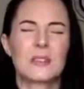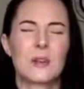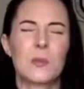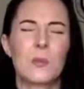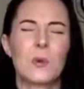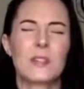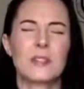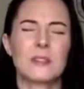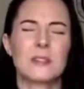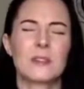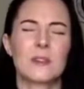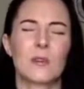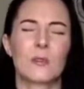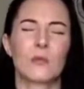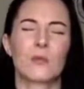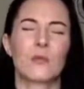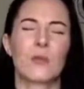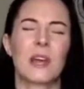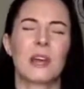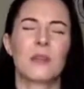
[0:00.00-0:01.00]
someone's
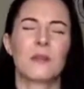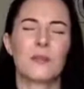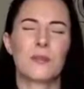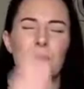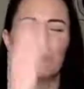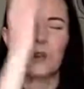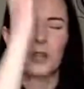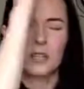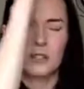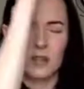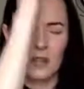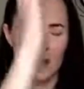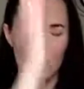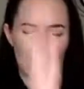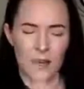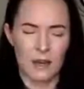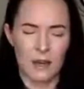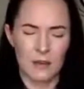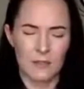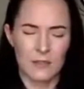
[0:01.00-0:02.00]
right foot.
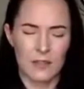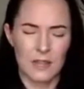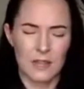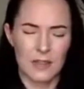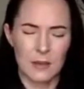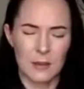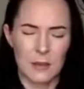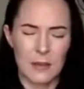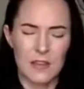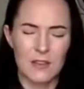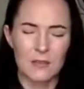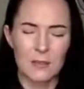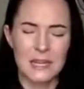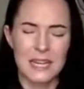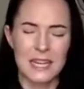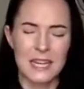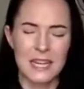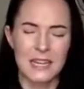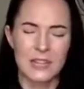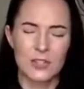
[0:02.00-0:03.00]
I feel like there may have been
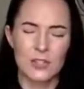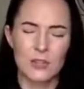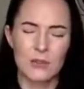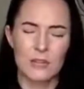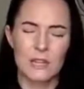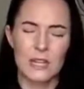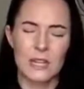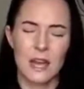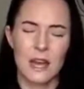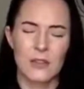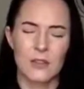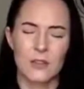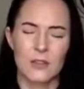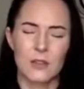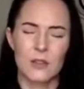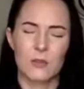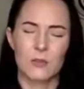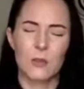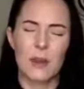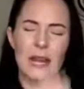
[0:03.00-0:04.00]
an injury either in
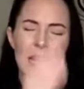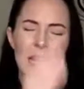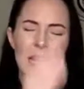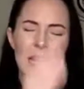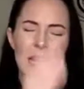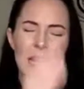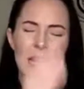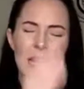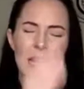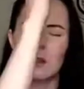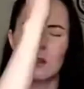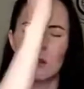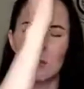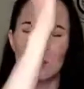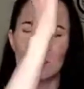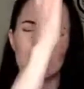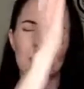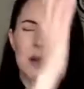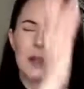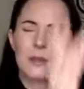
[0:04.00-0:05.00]
the right
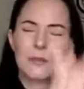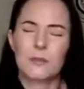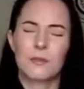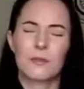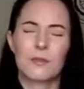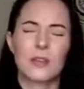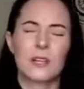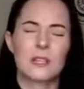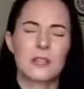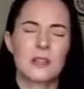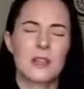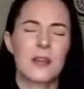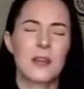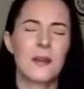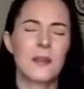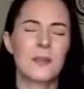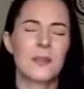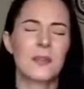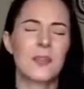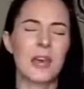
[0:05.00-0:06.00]
ankle or right foot,
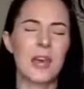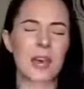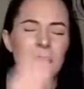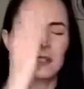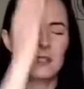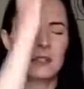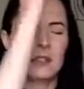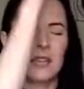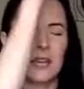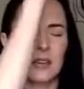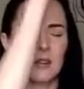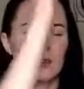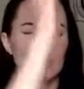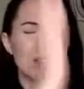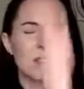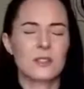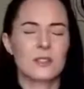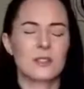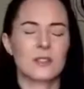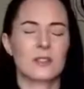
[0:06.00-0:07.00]
that the
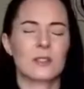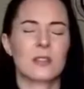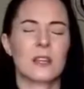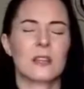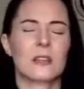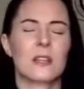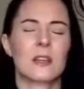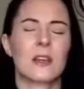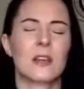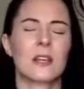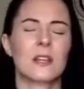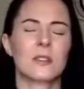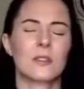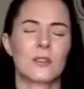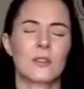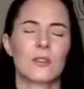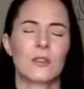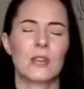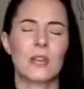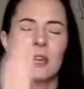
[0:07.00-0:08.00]
energy is still stuck there and
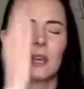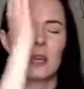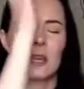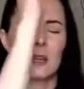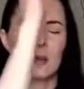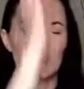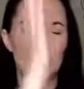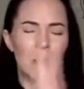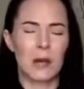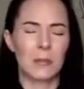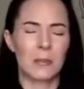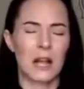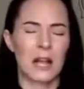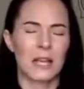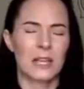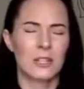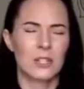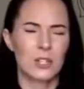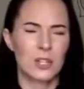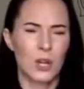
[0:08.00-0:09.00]
it's creating a
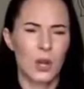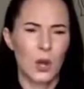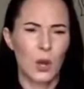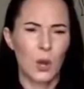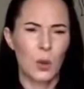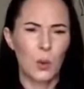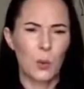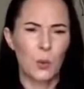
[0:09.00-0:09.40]
blockage.